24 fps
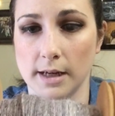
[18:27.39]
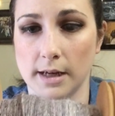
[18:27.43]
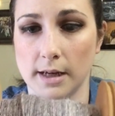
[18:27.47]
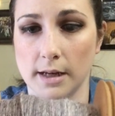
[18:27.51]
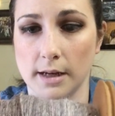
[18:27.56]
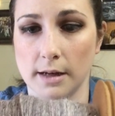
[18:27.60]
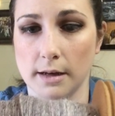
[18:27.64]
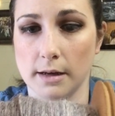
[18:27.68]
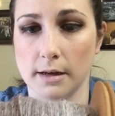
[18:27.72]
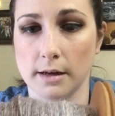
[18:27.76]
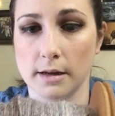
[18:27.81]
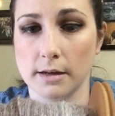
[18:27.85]

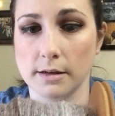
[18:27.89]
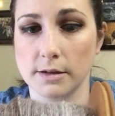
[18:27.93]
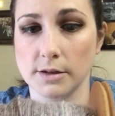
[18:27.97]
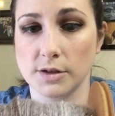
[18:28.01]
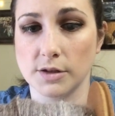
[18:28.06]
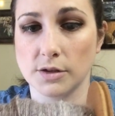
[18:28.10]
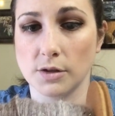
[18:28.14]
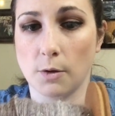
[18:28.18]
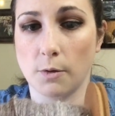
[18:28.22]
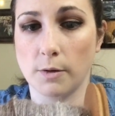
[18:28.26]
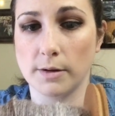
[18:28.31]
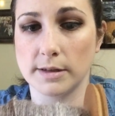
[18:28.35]
in.
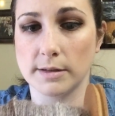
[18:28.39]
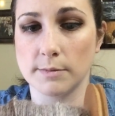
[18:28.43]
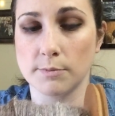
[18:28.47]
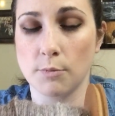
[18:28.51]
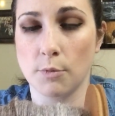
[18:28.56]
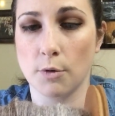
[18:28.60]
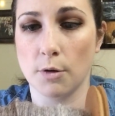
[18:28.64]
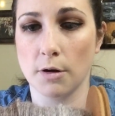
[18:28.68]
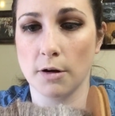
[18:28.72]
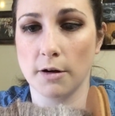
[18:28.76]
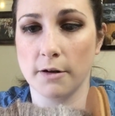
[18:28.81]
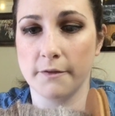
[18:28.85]
So it's
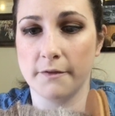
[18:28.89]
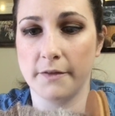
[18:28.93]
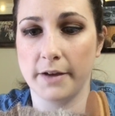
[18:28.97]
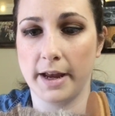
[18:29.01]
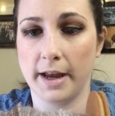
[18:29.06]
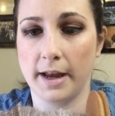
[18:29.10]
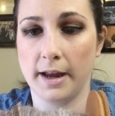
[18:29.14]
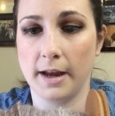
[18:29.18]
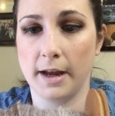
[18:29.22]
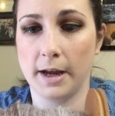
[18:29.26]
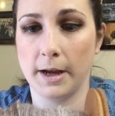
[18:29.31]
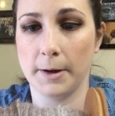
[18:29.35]
more of
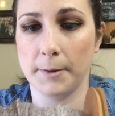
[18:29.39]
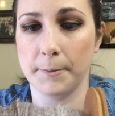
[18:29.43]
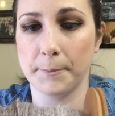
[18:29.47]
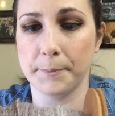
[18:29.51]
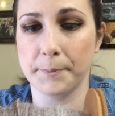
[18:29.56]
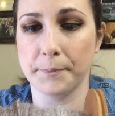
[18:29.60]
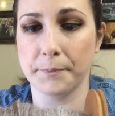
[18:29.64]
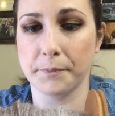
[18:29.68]
a,